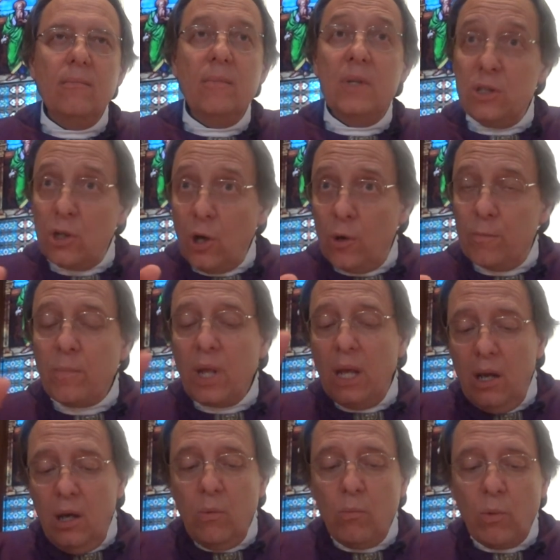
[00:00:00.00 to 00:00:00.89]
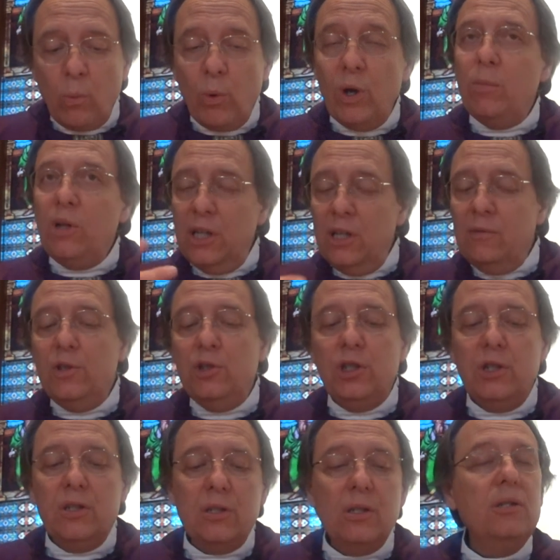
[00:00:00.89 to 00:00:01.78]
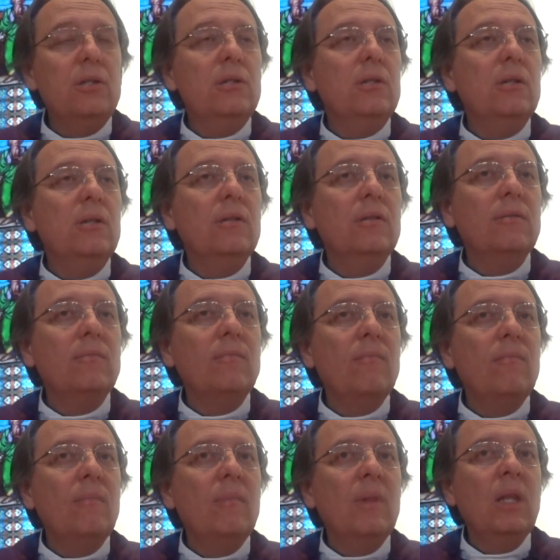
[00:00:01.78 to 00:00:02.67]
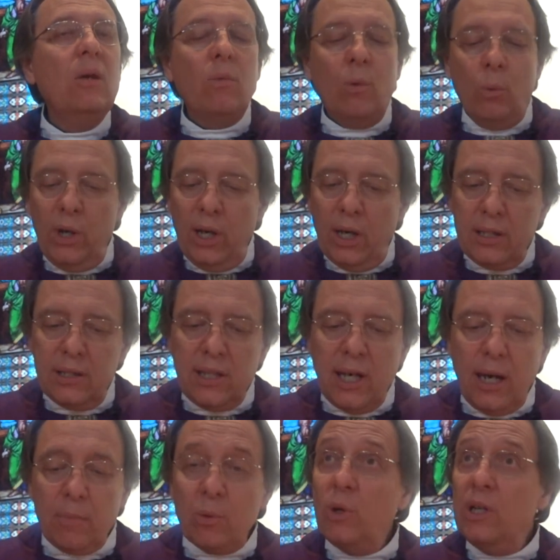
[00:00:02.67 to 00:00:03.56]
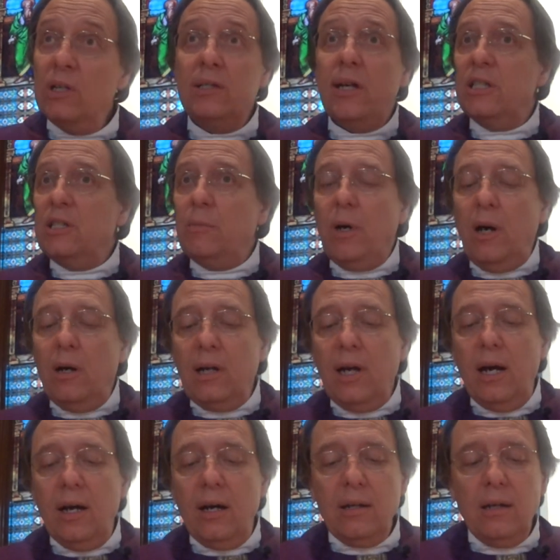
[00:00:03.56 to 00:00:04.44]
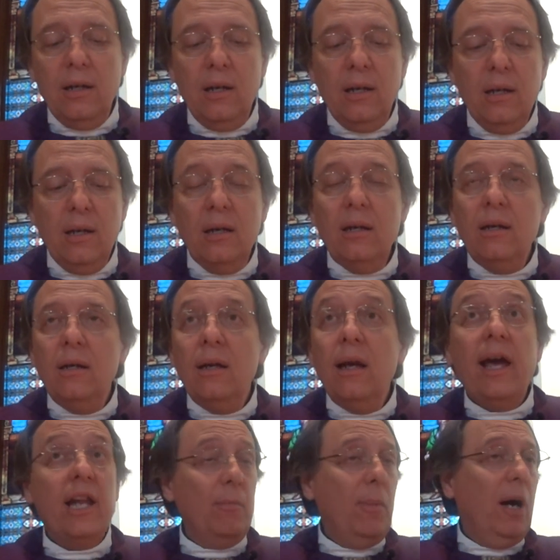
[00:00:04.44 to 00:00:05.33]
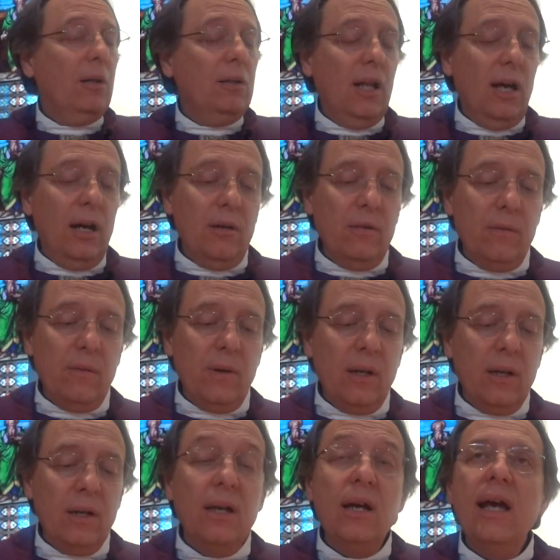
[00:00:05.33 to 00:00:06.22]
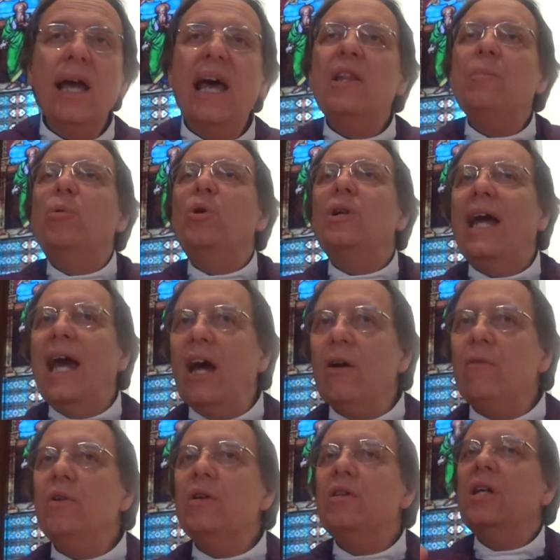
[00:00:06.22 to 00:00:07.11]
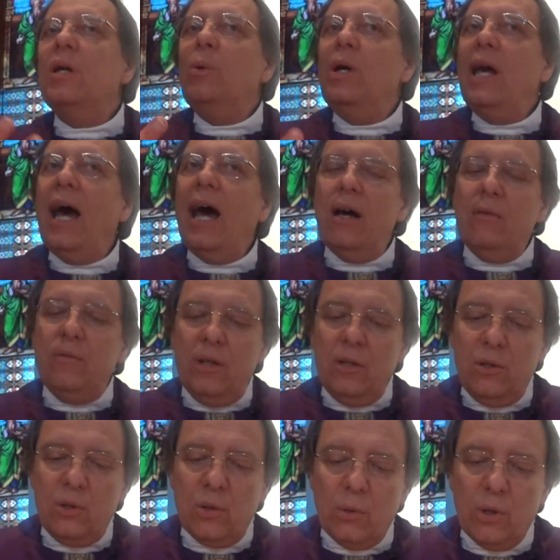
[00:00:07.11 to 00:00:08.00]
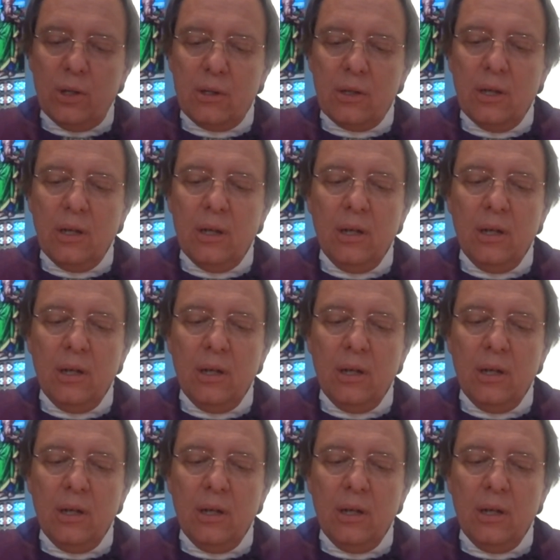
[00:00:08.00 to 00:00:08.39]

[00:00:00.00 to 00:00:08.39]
So, when we believe in Jesus, when we accept what he says about God and about life, and put everything we have into it,